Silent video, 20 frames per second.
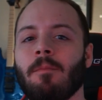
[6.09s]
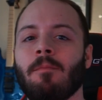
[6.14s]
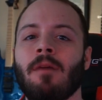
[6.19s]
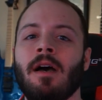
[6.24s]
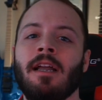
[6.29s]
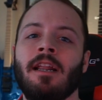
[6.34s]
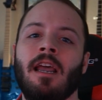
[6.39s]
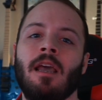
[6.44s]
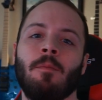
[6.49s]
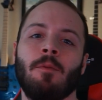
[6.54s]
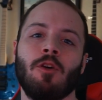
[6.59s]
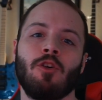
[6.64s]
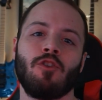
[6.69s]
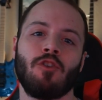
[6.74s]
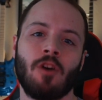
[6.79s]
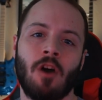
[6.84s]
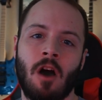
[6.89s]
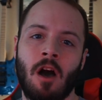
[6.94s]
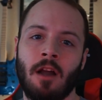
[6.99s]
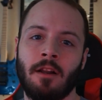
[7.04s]
My name is
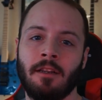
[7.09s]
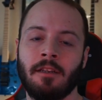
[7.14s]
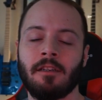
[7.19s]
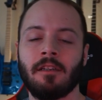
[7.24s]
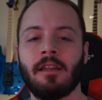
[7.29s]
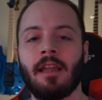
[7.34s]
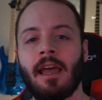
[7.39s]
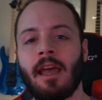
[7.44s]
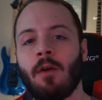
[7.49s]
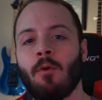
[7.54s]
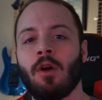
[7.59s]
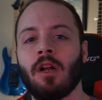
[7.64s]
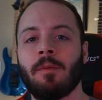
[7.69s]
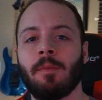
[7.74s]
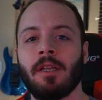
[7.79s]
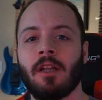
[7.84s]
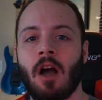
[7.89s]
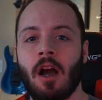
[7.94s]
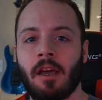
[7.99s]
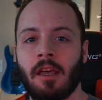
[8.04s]
Sean, and today we're gonna
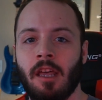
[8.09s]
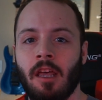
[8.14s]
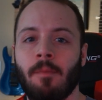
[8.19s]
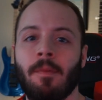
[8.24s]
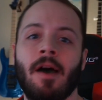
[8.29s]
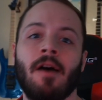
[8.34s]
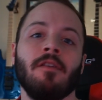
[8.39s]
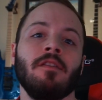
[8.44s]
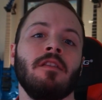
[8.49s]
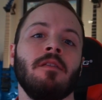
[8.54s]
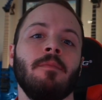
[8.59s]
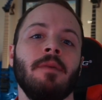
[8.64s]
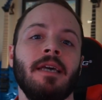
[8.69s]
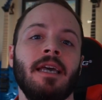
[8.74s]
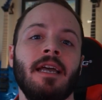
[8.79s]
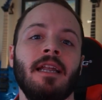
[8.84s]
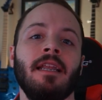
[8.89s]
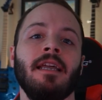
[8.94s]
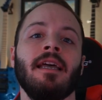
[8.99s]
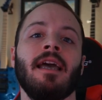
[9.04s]
be talking about the
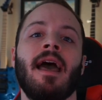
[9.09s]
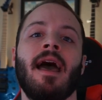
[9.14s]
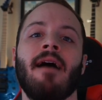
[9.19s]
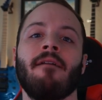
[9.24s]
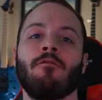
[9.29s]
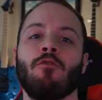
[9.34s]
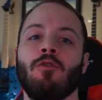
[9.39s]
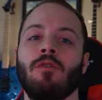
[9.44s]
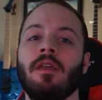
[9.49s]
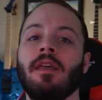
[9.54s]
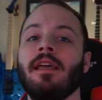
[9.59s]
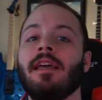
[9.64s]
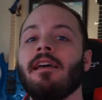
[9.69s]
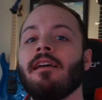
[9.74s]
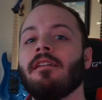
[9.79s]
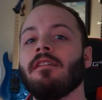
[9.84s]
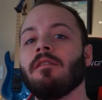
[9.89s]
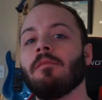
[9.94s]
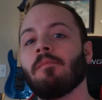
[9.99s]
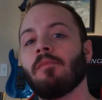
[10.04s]
beginning after the
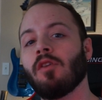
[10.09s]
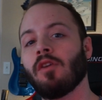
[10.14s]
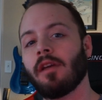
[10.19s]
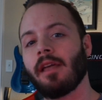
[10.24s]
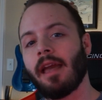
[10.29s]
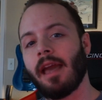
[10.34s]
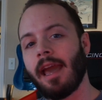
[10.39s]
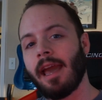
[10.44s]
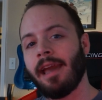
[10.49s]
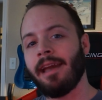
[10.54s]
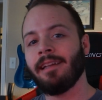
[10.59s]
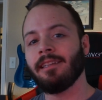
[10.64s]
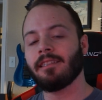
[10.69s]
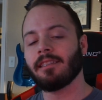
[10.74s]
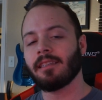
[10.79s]
end of book 8,